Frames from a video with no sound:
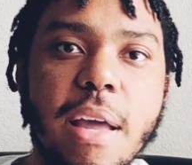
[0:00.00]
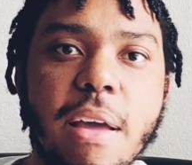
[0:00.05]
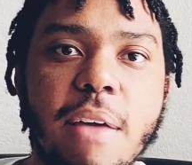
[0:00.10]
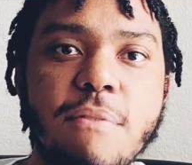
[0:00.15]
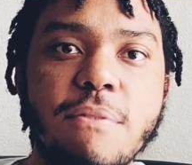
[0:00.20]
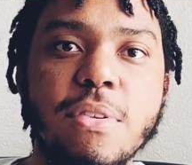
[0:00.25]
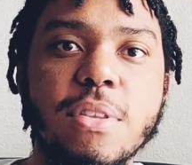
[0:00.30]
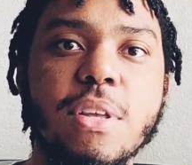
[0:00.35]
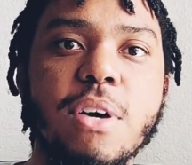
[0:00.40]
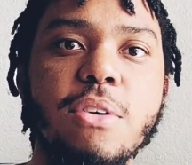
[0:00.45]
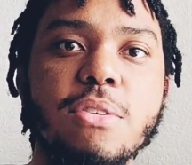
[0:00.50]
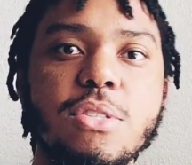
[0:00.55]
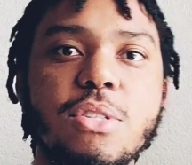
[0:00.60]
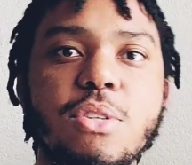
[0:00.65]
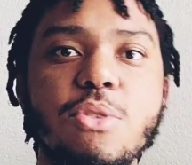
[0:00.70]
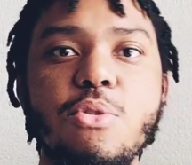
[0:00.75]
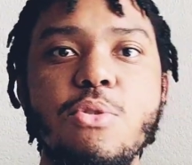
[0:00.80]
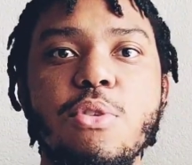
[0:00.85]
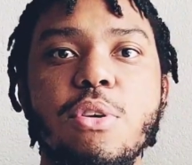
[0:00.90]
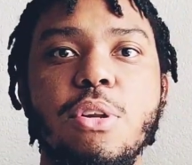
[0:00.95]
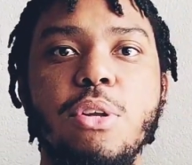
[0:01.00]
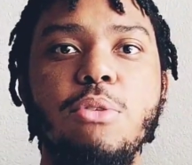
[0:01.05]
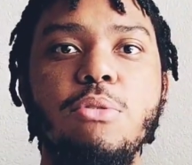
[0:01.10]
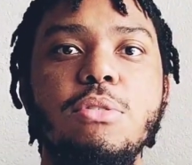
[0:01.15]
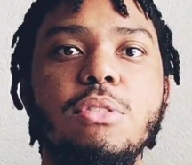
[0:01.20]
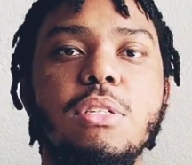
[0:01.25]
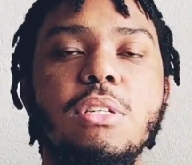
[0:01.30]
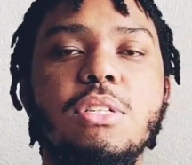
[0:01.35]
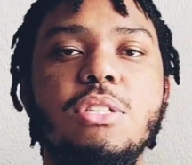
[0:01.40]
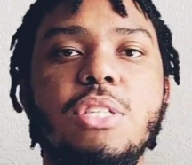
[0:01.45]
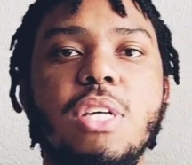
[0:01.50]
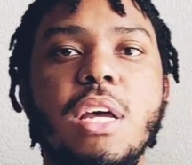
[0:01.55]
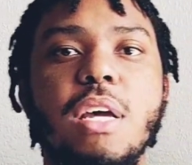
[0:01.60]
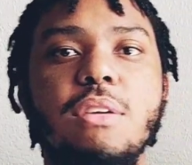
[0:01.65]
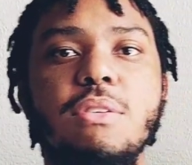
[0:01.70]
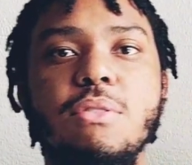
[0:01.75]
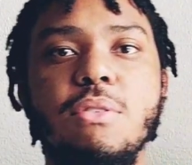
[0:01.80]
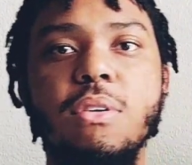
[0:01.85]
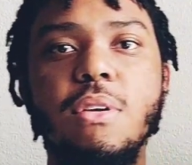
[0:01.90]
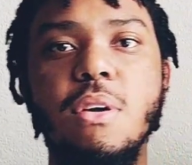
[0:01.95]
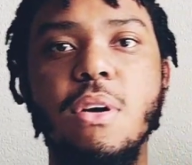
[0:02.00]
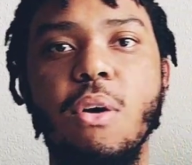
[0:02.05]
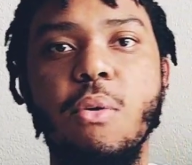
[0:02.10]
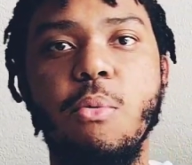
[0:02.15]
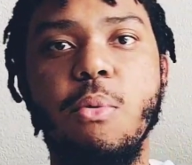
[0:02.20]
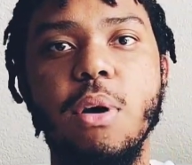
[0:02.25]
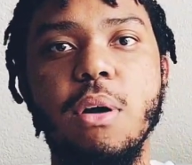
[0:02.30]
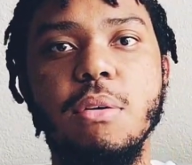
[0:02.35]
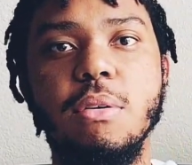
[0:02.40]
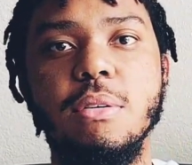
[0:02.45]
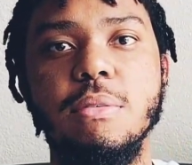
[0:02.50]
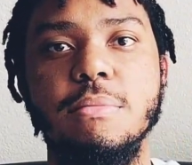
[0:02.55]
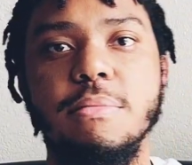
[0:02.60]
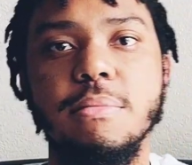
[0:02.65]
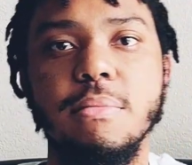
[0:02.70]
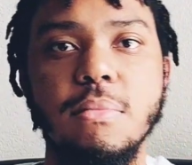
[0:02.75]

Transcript: And for those of you who are new to the channel, welcome.